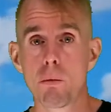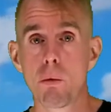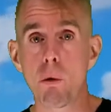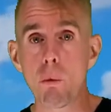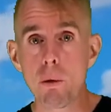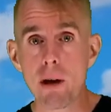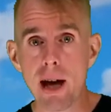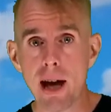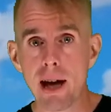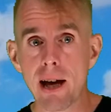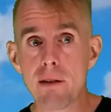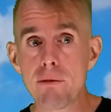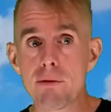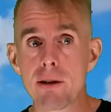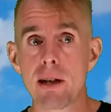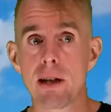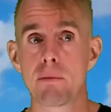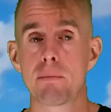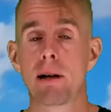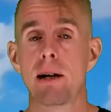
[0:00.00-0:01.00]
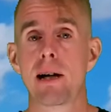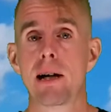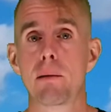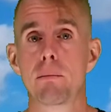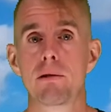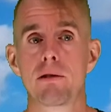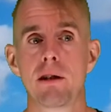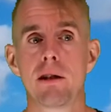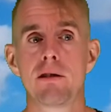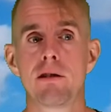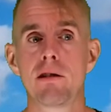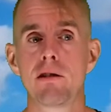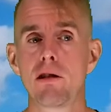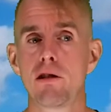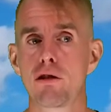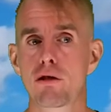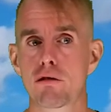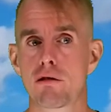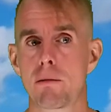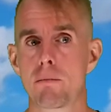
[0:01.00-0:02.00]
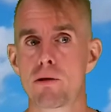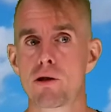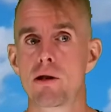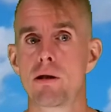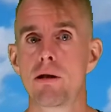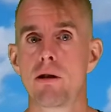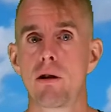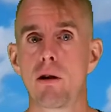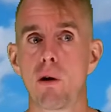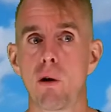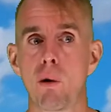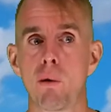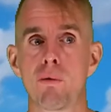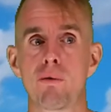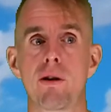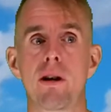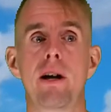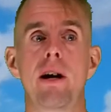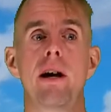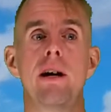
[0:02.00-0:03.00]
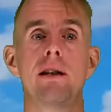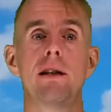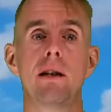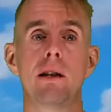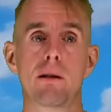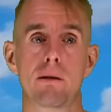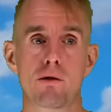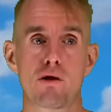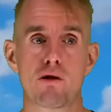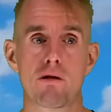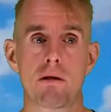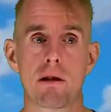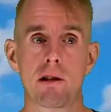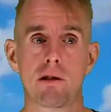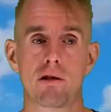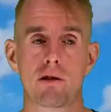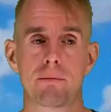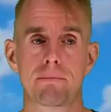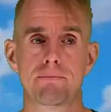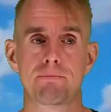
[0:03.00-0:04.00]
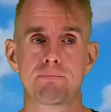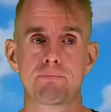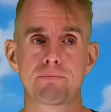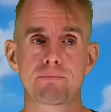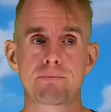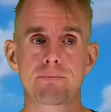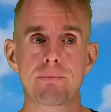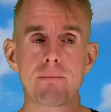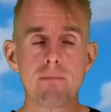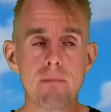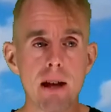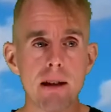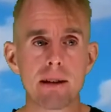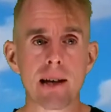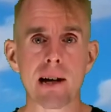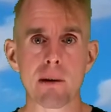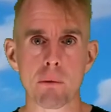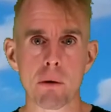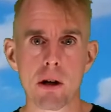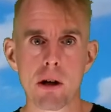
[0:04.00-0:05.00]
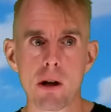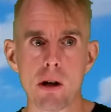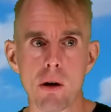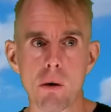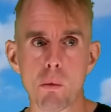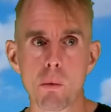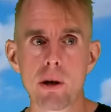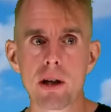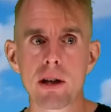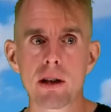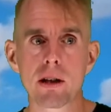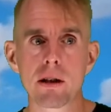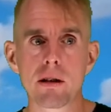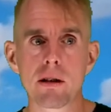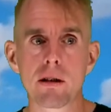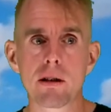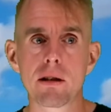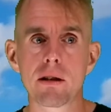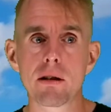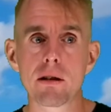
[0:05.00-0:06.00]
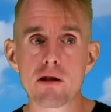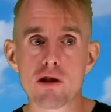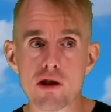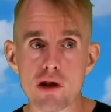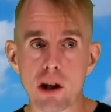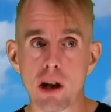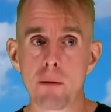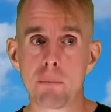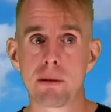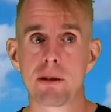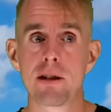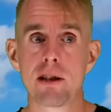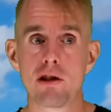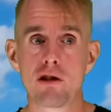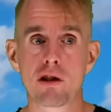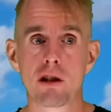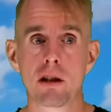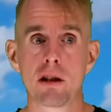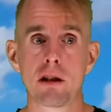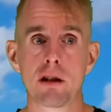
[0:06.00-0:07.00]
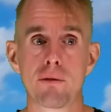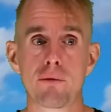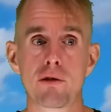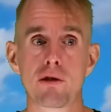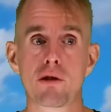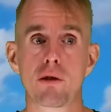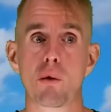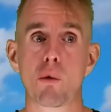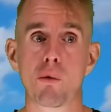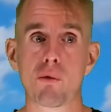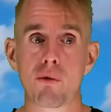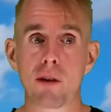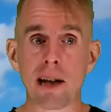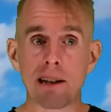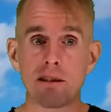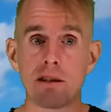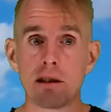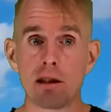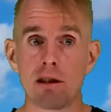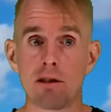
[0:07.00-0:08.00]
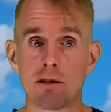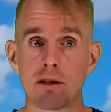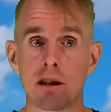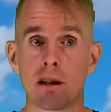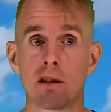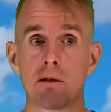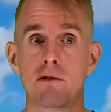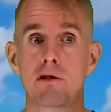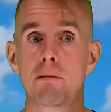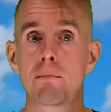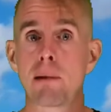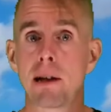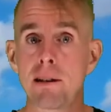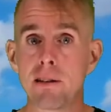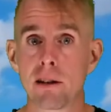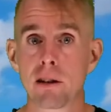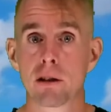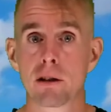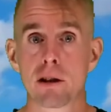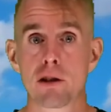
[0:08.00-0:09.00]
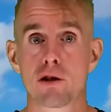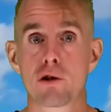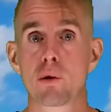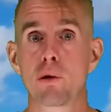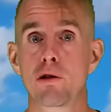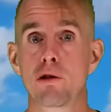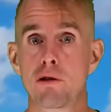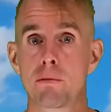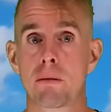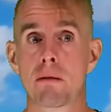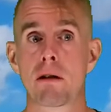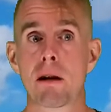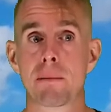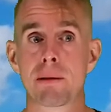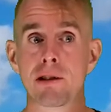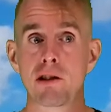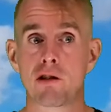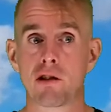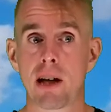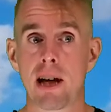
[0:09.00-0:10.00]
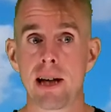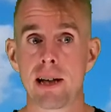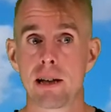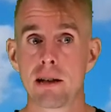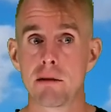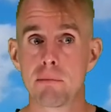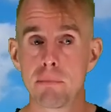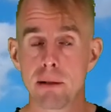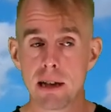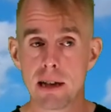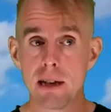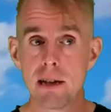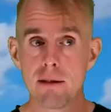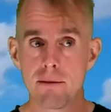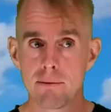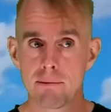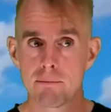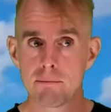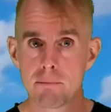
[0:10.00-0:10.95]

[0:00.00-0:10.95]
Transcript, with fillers: what we have here, perhaps, is a description of a yield stress. Now, we can sharpen these curves or flatten these curves depending on our choice of parameters A and B,